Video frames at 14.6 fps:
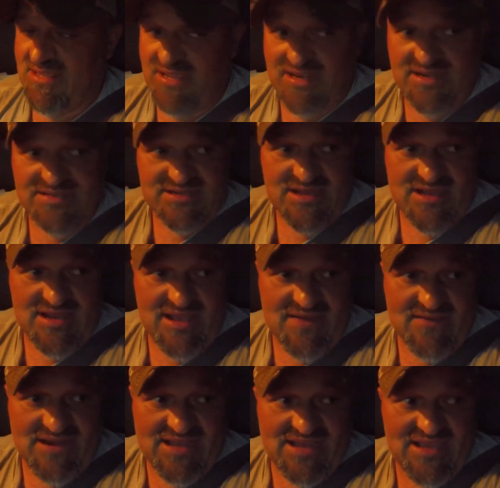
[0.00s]
it does not
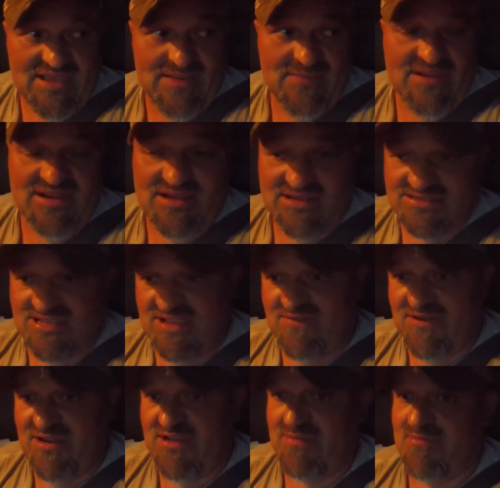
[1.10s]
have a name, it does have
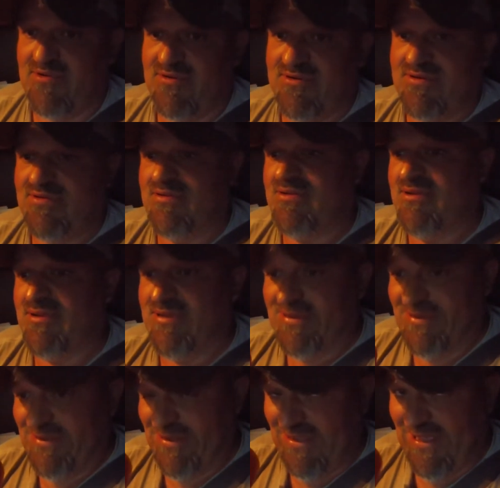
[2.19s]
a number.
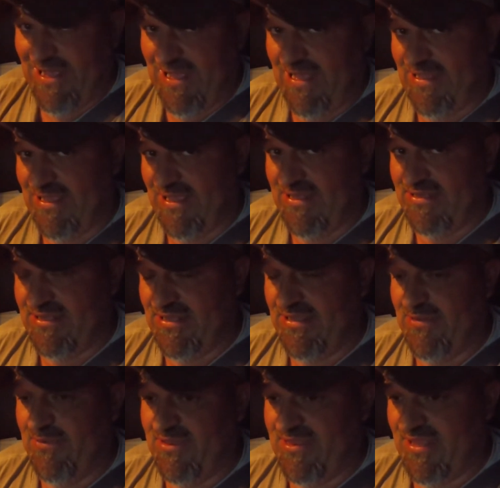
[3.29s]
I can't tell
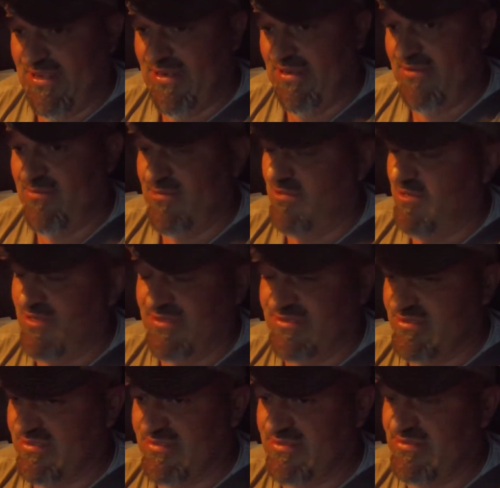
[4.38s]
you what that number
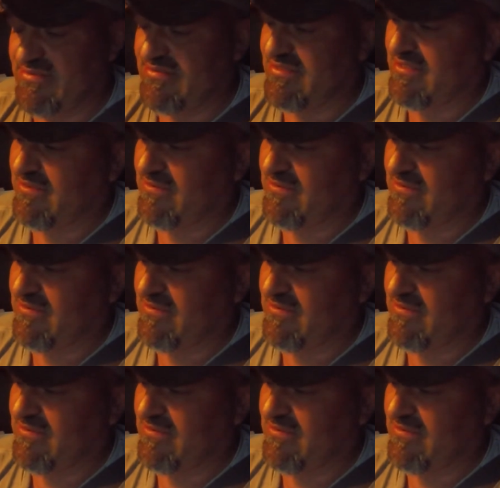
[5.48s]
is. So